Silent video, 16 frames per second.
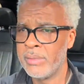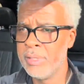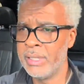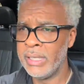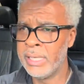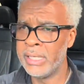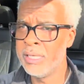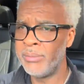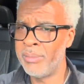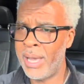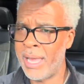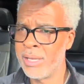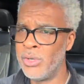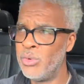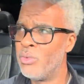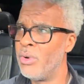
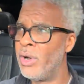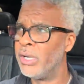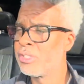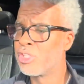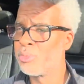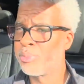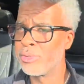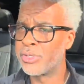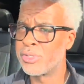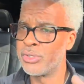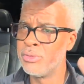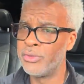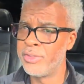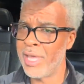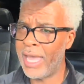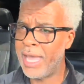anybody who wants to
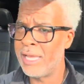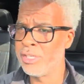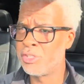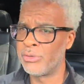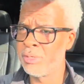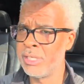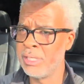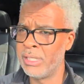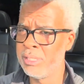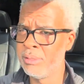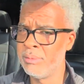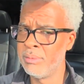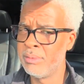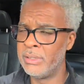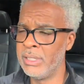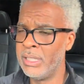pursue that
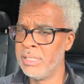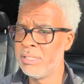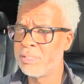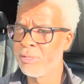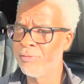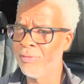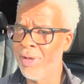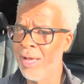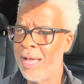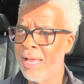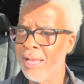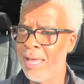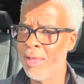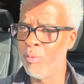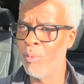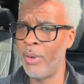dream needs to
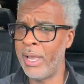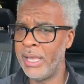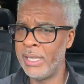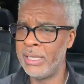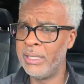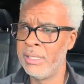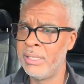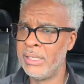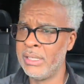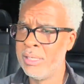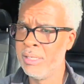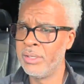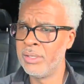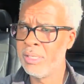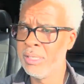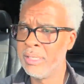find a way
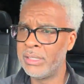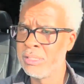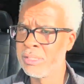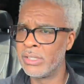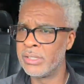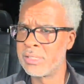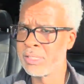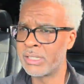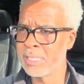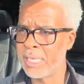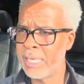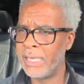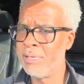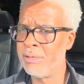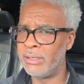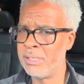to
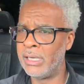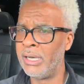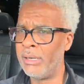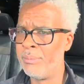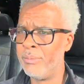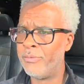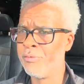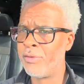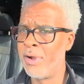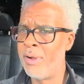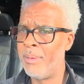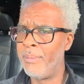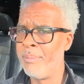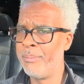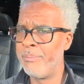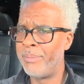scale up
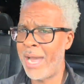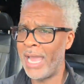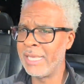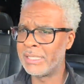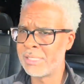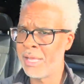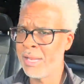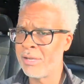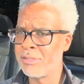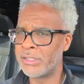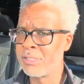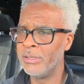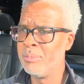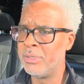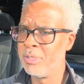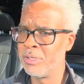from bikes that are
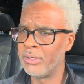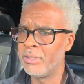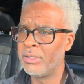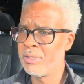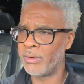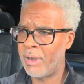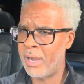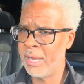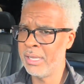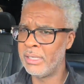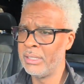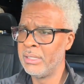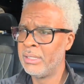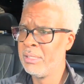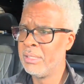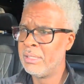similar, right?
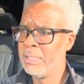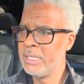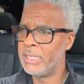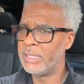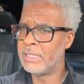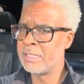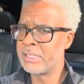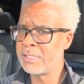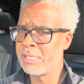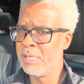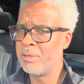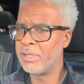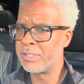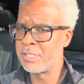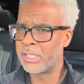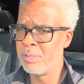
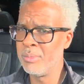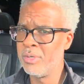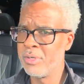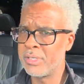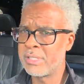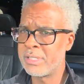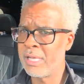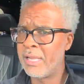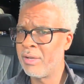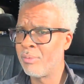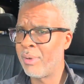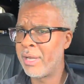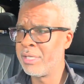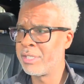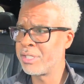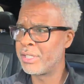Similar
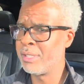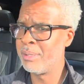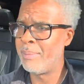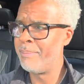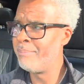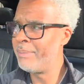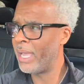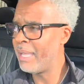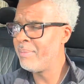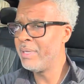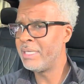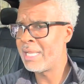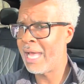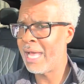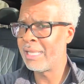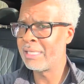acceleration, maybe
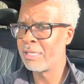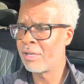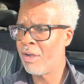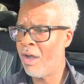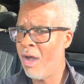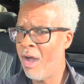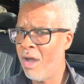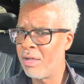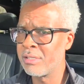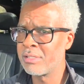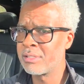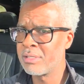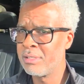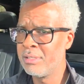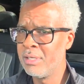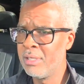not the cost